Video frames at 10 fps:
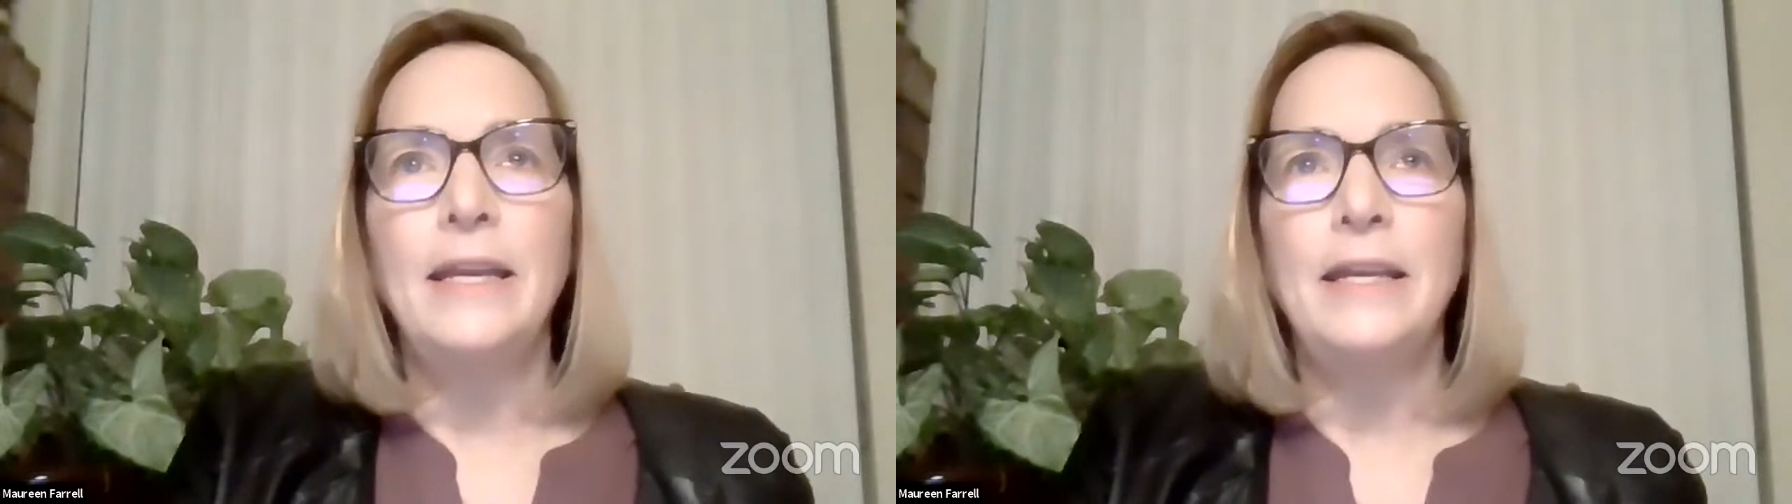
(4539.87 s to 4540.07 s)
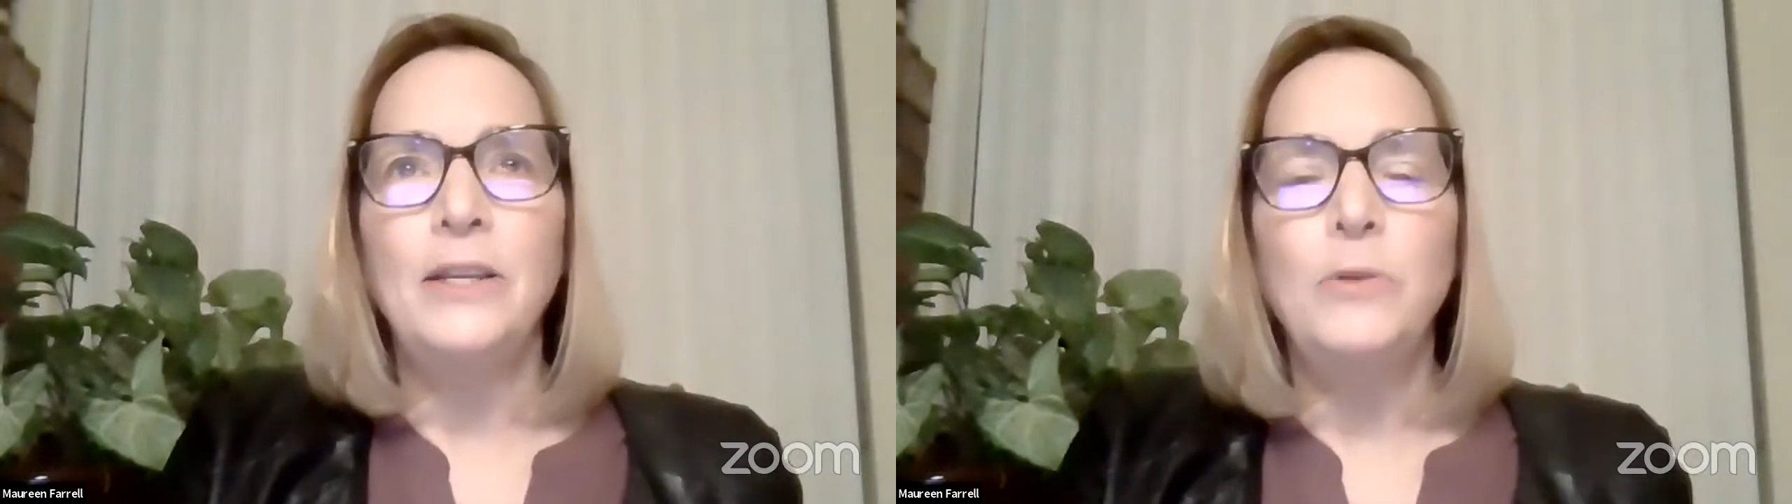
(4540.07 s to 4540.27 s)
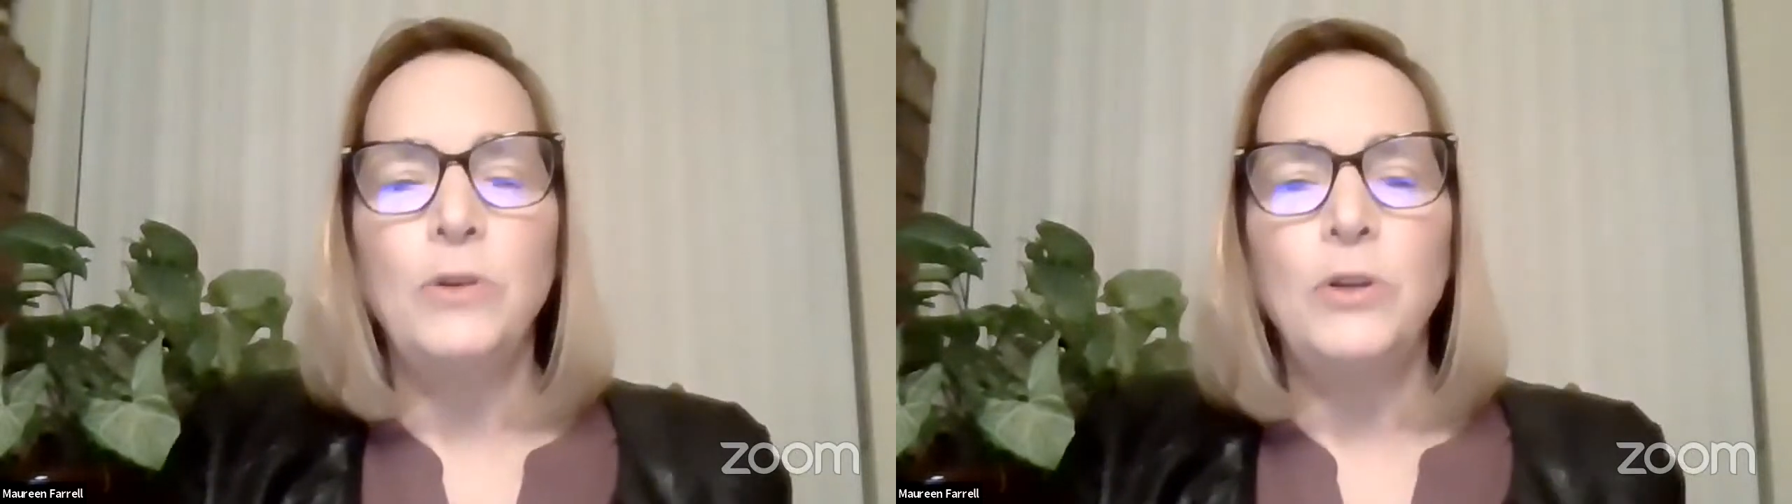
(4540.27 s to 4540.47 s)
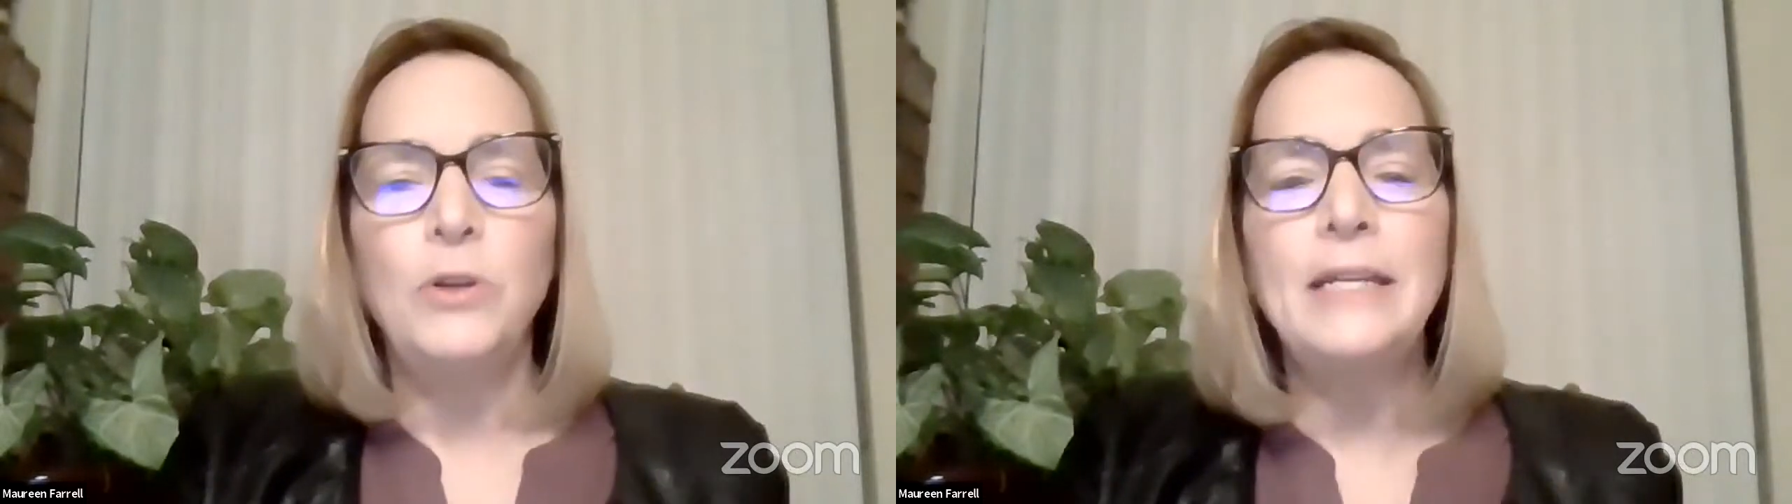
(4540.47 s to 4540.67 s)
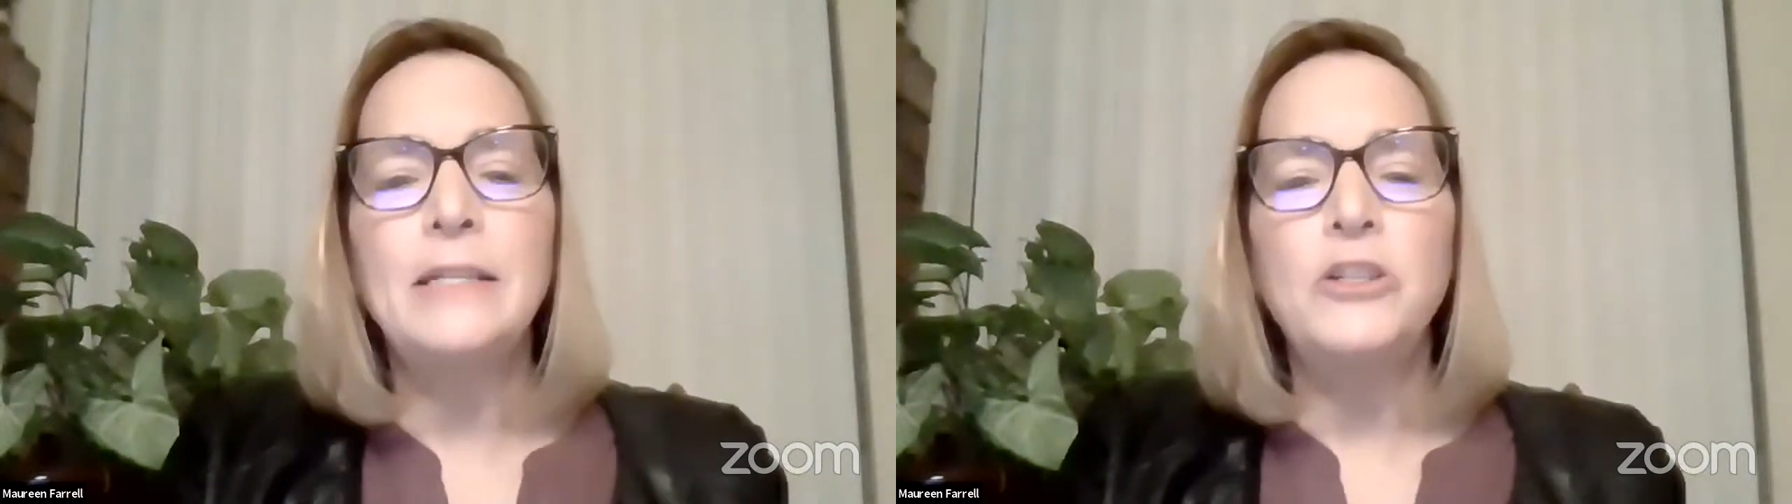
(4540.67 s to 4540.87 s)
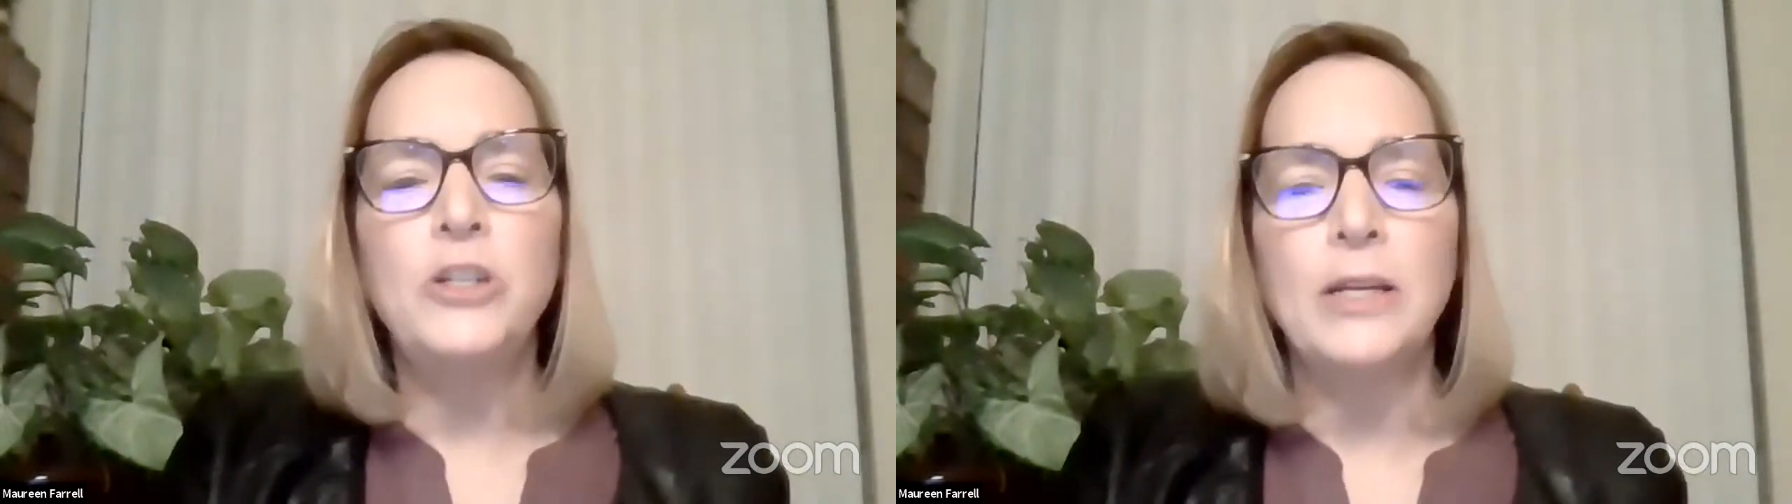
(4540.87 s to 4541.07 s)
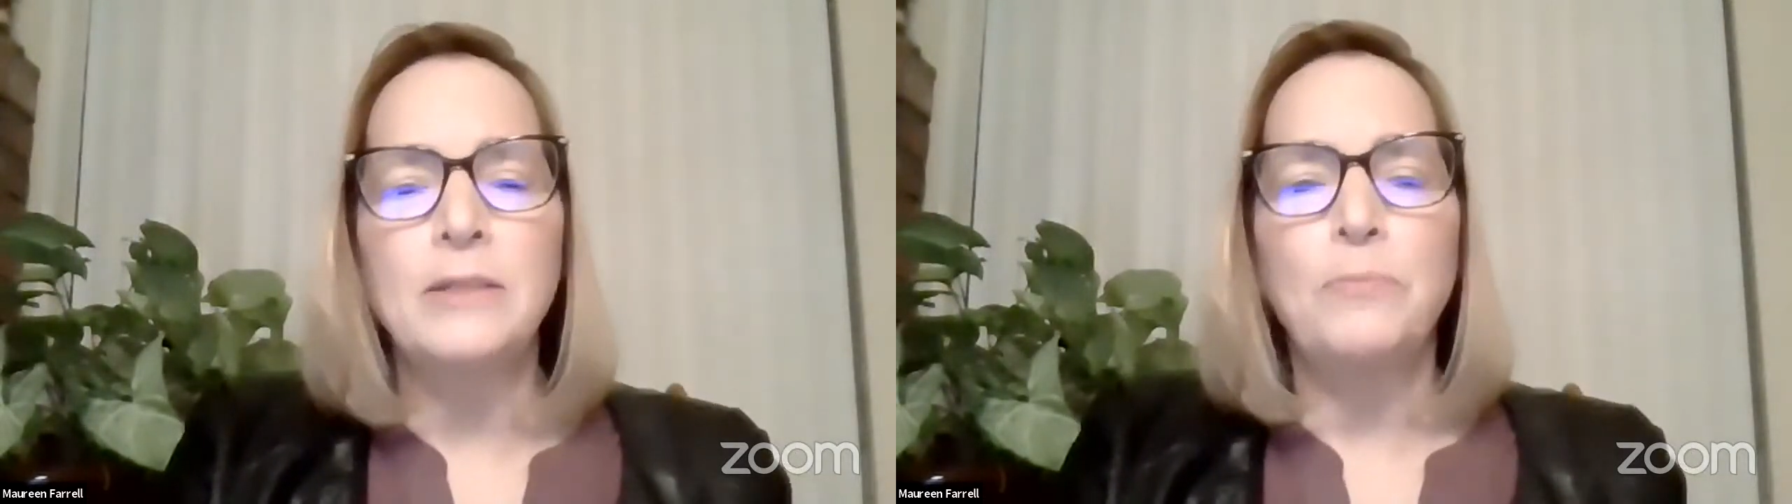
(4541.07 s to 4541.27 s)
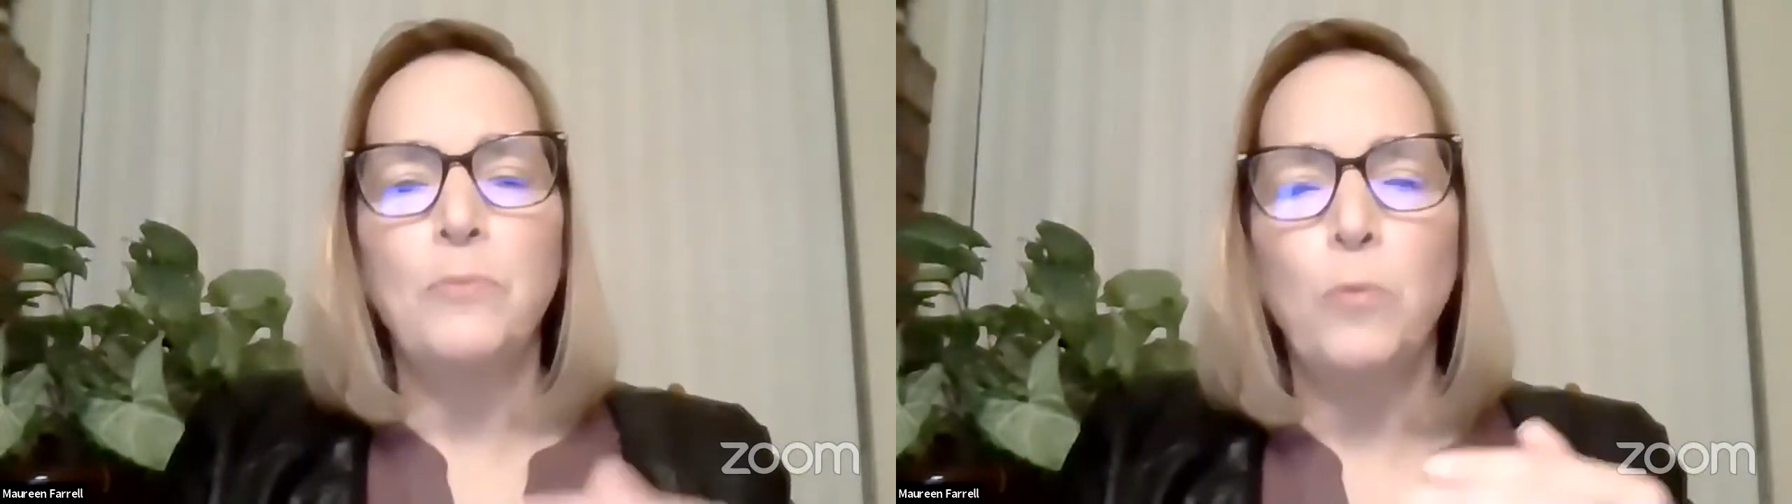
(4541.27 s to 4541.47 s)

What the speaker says: you need to just